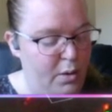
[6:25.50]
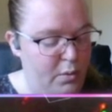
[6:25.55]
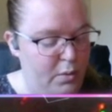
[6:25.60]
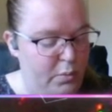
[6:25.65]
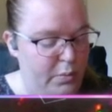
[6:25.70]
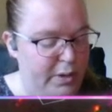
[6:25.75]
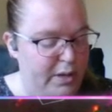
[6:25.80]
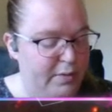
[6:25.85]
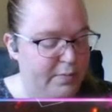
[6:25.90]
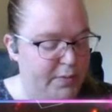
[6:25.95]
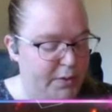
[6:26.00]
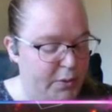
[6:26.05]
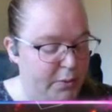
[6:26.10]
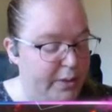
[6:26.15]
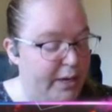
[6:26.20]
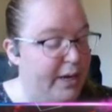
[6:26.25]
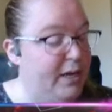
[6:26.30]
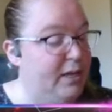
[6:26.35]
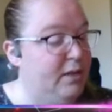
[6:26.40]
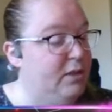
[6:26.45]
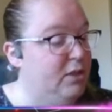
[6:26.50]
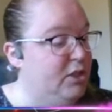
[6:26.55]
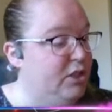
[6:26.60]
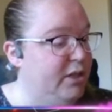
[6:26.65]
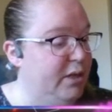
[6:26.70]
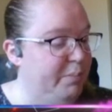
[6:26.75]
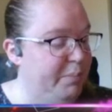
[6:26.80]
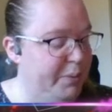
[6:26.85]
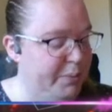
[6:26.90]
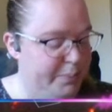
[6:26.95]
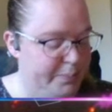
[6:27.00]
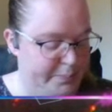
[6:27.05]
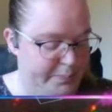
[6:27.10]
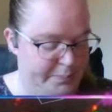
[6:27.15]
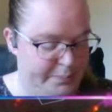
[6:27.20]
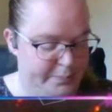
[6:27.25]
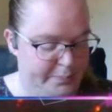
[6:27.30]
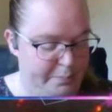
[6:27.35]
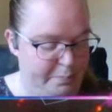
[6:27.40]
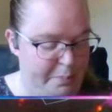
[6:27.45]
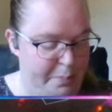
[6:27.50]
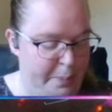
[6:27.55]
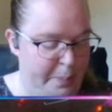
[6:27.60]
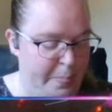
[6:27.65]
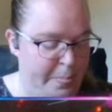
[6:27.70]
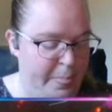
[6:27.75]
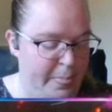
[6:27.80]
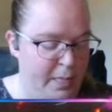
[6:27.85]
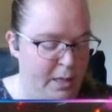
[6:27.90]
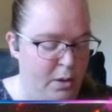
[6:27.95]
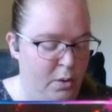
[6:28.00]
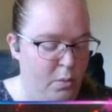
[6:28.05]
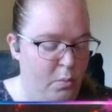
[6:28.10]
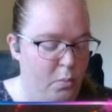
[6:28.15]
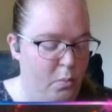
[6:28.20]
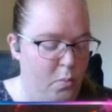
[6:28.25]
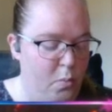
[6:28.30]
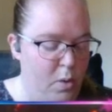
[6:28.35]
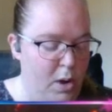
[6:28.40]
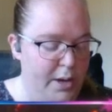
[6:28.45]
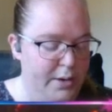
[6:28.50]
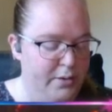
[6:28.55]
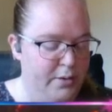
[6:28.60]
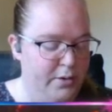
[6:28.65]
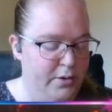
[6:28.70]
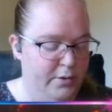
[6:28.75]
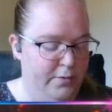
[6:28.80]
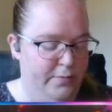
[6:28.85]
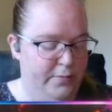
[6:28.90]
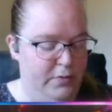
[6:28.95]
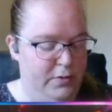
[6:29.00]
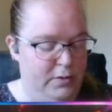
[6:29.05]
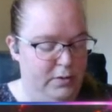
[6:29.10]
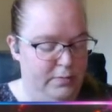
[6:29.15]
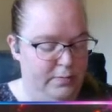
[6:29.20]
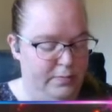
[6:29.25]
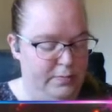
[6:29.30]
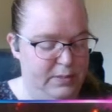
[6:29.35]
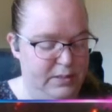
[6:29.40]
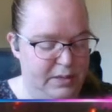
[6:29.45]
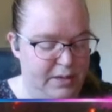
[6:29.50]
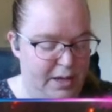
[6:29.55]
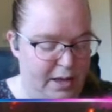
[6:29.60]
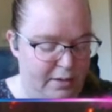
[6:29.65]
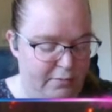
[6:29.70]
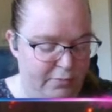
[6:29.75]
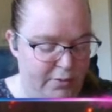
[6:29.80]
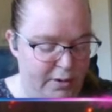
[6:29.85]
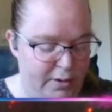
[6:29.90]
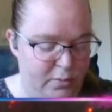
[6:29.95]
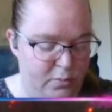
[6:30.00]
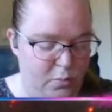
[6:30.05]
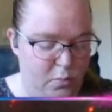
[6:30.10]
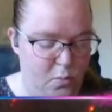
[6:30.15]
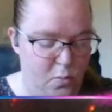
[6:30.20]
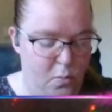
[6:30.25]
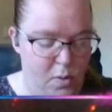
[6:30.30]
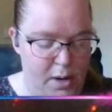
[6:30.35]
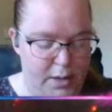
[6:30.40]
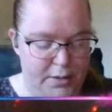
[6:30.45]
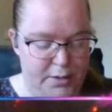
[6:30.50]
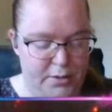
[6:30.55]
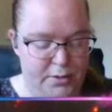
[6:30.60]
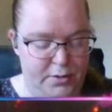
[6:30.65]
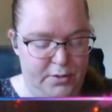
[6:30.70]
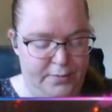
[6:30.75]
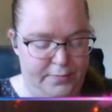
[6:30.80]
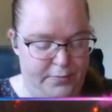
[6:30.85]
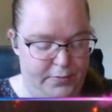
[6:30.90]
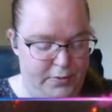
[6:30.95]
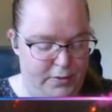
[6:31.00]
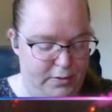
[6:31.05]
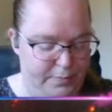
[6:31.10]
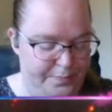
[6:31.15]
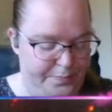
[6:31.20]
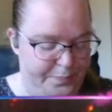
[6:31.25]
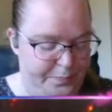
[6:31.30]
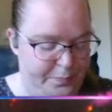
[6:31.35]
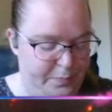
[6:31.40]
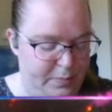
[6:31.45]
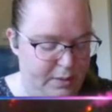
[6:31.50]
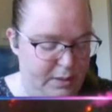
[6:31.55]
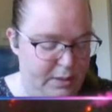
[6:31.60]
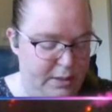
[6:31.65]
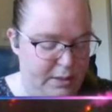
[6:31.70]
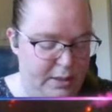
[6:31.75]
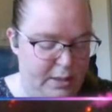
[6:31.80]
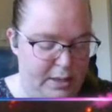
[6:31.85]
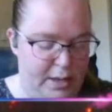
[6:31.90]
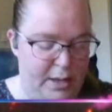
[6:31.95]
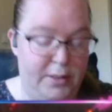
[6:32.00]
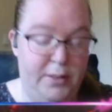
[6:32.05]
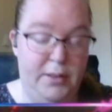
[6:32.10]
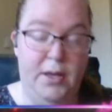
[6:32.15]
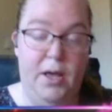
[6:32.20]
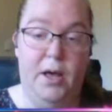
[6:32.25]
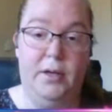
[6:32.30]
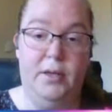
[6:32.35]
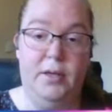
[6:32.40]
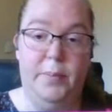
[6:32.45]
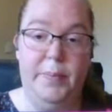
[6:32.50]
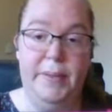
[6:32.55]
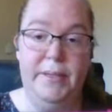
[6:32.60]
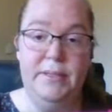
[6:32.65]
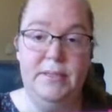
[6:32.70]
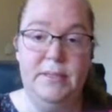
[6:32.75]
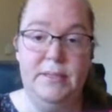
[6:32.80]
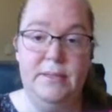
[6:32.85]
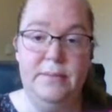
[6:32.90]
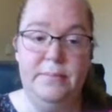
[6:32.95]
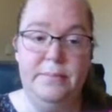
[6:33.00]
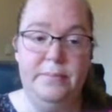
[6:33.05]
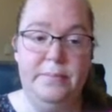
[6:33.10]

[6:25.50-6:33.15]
"We have located the ship." "Wonderful," said Half-Front. "Wonderful. And the occupants?"